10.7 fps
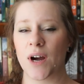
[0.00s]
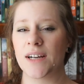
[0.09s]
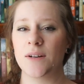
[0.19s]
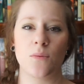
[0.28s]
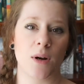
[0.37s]
I
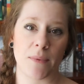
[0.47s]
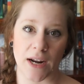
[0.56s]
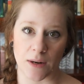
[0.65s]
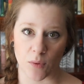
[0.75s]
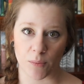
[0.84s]
didn't want to
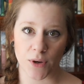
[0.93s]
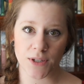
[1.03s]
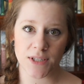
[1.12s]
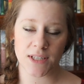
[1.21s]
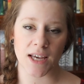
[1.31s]
buy any more
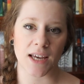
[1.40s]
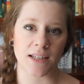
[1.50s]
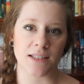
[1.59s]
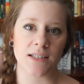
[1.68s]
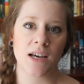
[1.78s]
books,
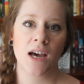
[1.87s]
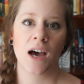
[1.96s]
and